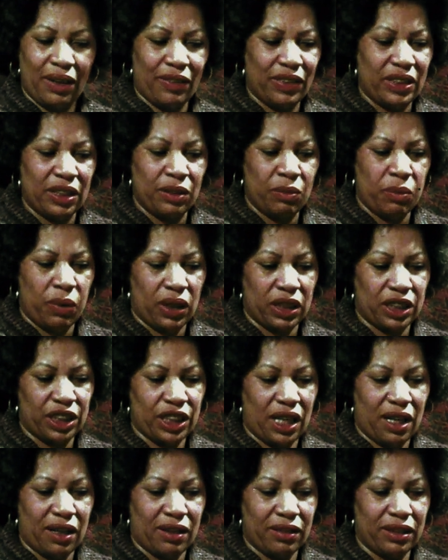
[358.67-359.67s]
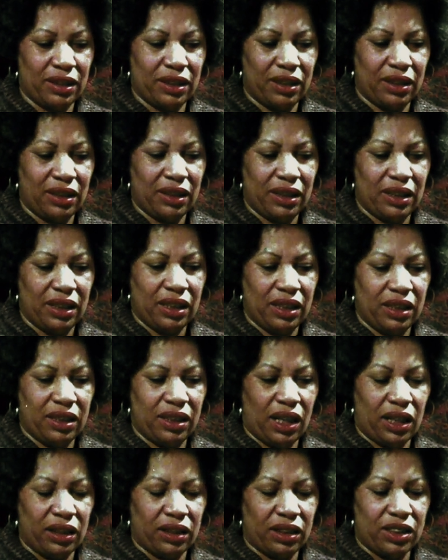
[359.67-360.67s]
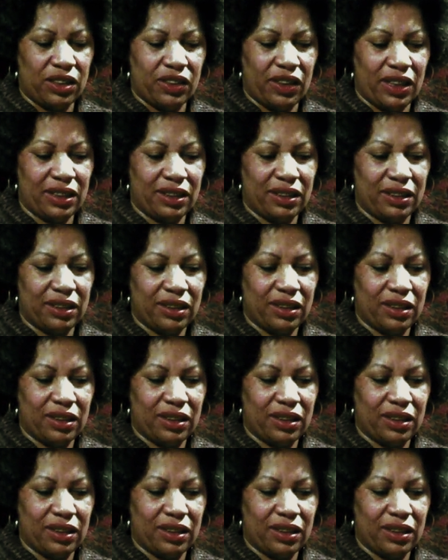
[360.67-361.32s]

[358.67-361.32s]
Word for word: I never did wash out. Not the dress,